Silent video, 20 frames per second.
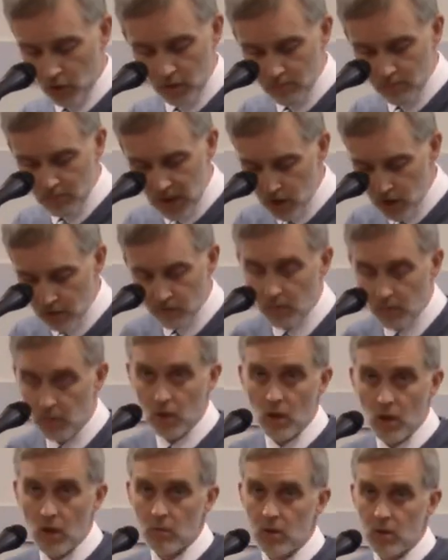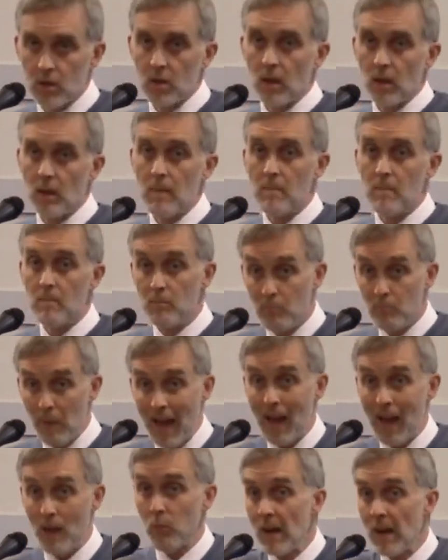whole commission from God was to
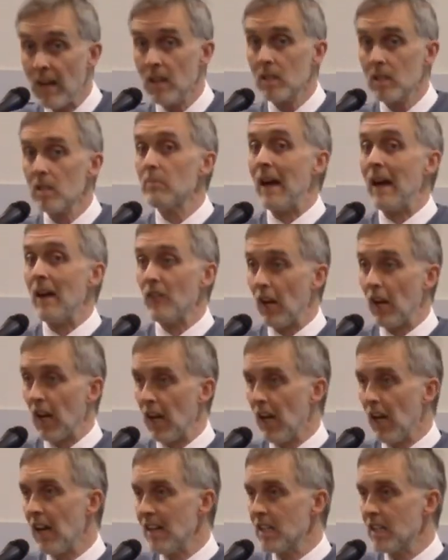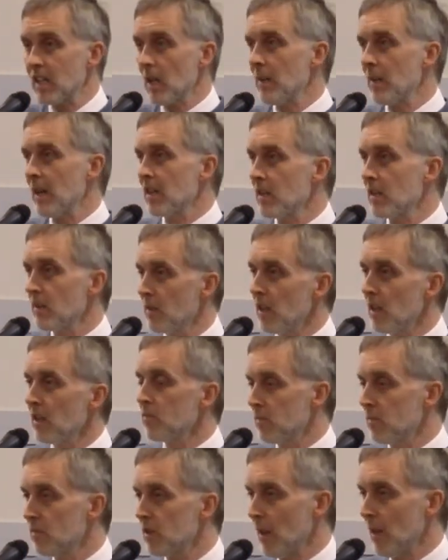bear witness about the light coming into the
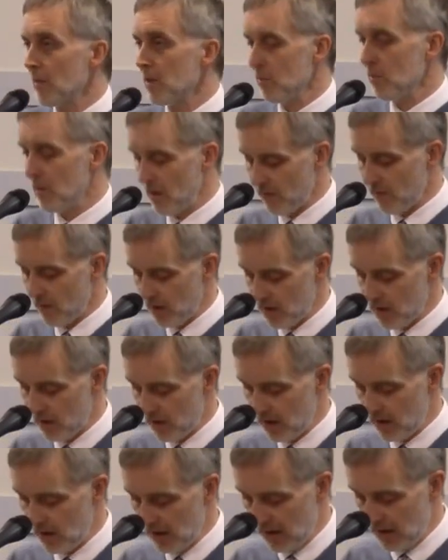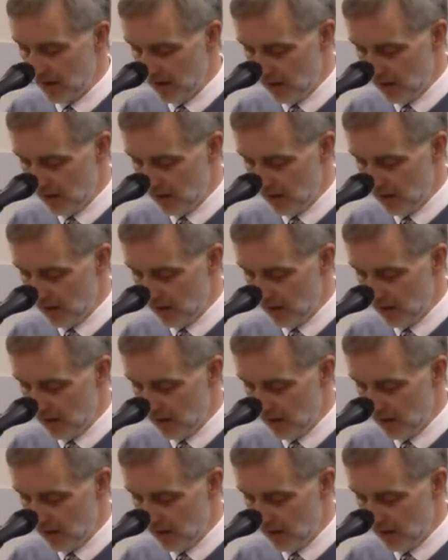world, chapter 1, verses